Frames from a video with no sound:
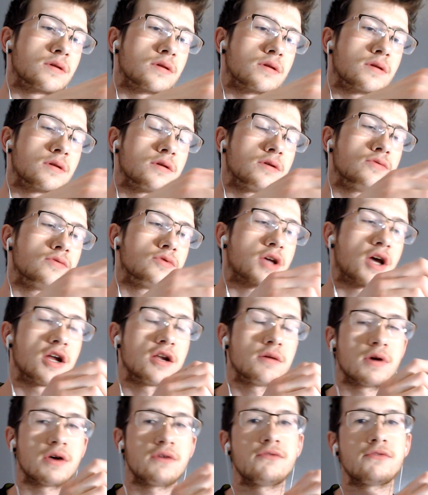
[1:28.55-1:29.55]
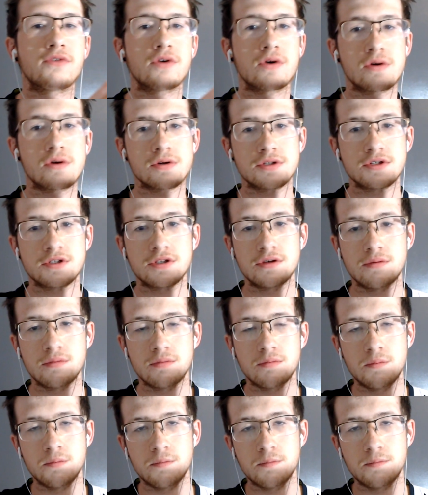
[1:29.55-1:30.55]
It was kind of my first
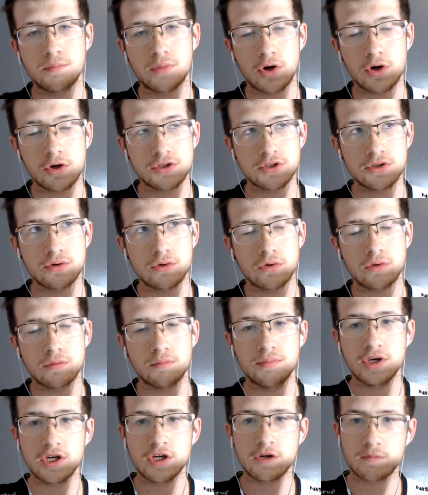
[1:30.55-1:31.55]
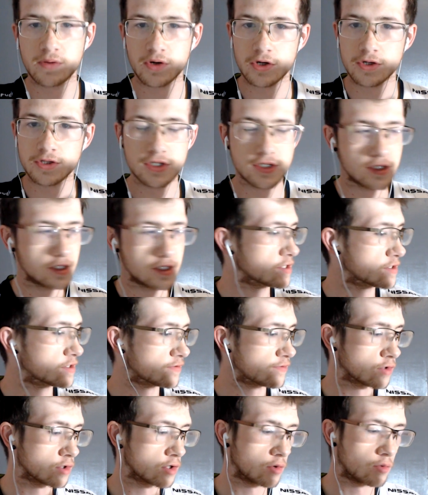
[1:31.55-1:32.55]
personal big purchases
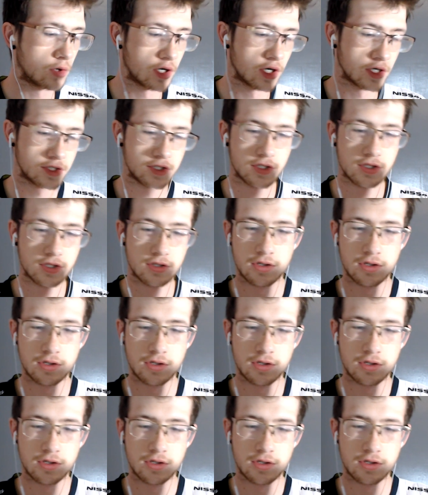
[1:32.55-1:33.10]
for a watch.